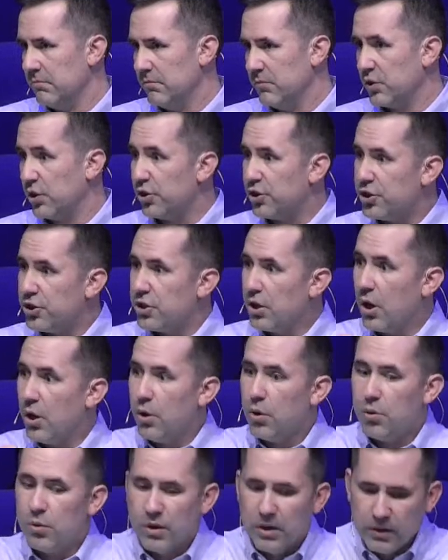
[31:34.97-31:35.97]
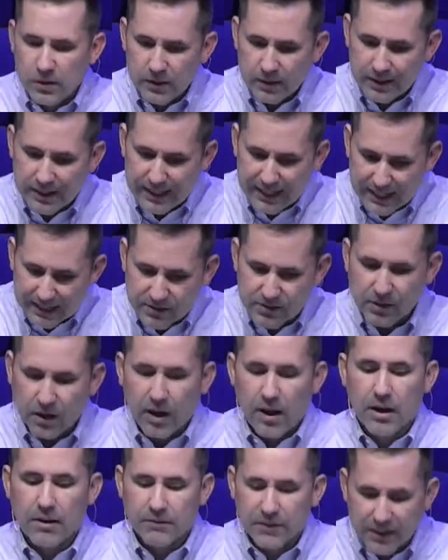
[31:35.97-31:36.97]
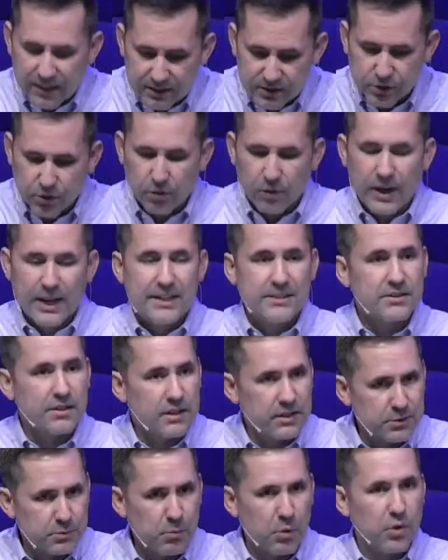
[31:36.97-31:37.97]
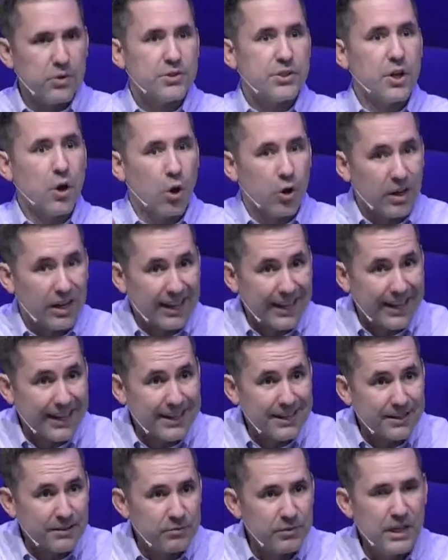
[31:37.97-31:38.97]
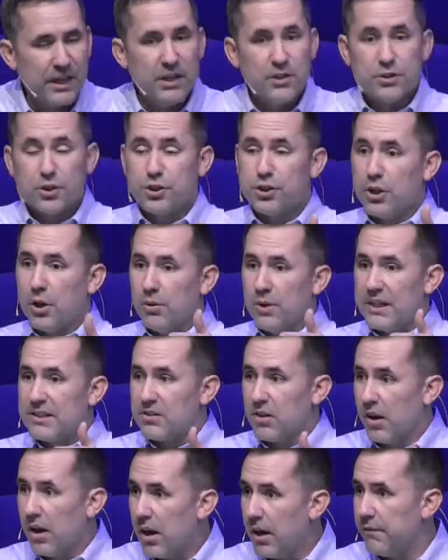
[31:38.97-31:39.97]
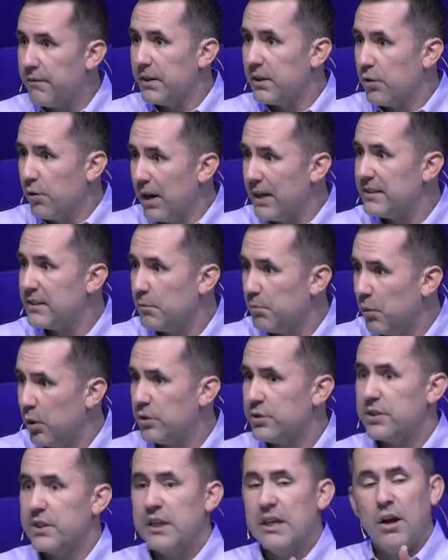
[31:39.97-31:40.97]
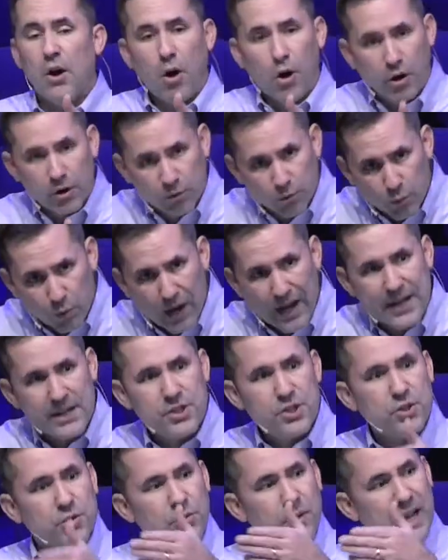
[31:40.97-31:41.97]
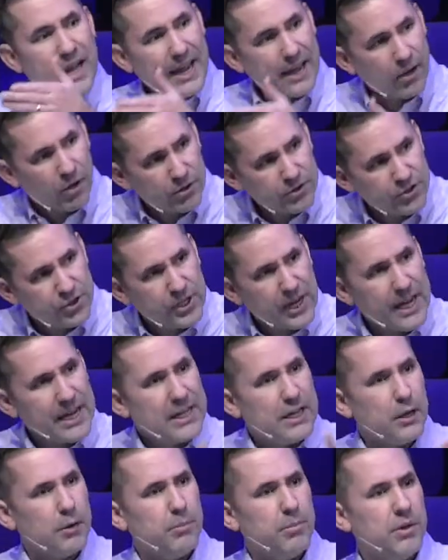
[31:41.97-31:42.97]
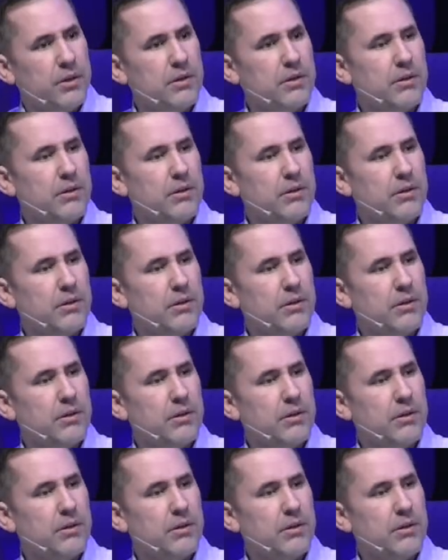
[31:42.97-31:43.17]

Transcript: to show His love and His grace and His mercy on Leah, to show His love and grace and mercy on Rachel and on Jacob.